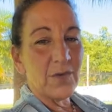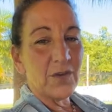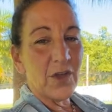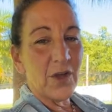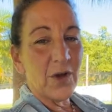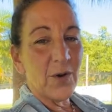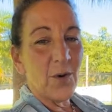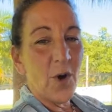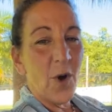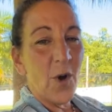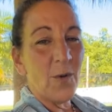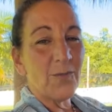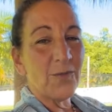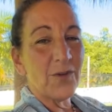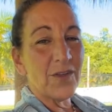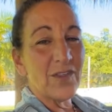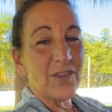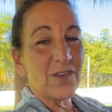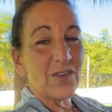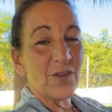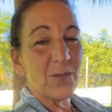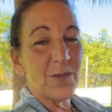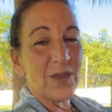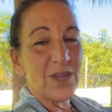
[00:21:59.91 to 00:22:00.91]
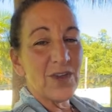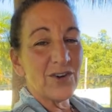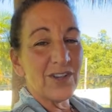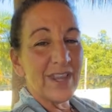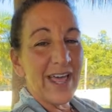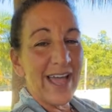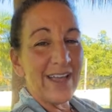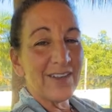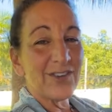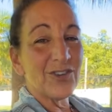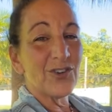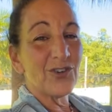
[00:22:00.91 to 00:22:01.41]
So hopefully this will be your
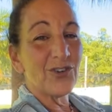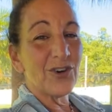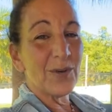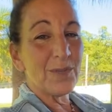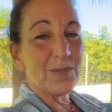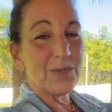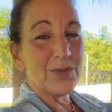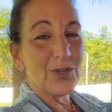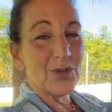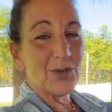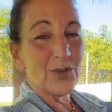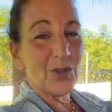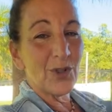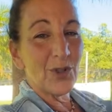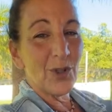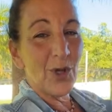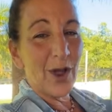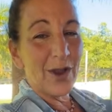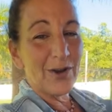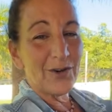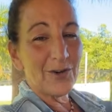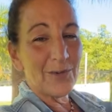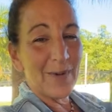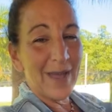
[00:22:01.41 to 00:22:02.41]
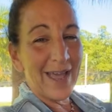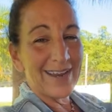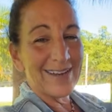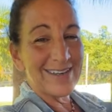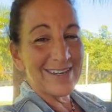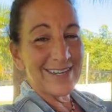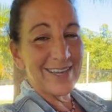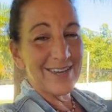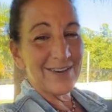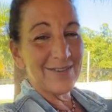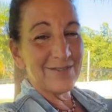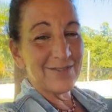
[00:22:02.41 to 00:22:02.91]
last trip to the
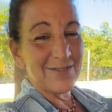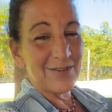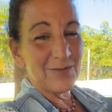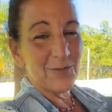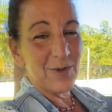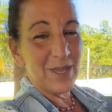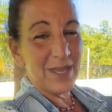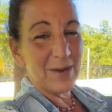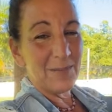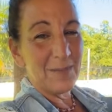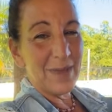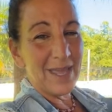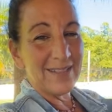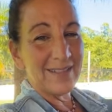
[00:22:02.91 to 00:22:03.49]
laundromat, Tiff, if we